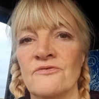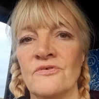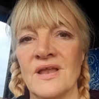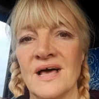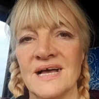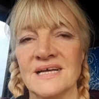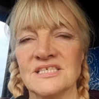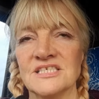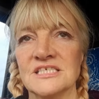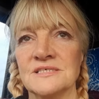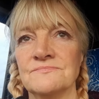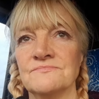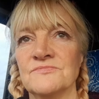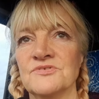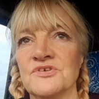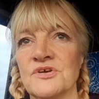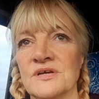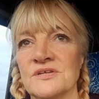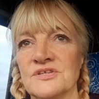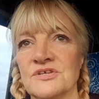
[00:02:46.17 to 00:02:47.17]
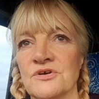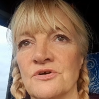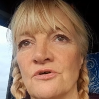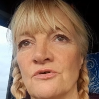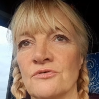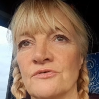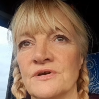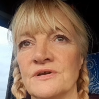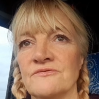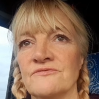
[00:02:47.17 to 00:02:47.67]
flat. So I had to
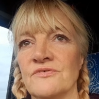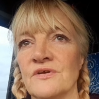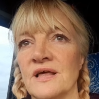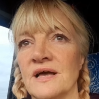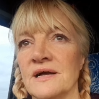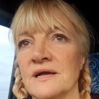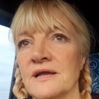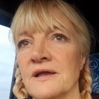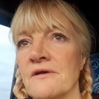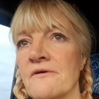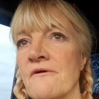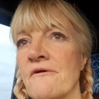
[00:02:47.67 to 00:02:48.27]
call Green Flag.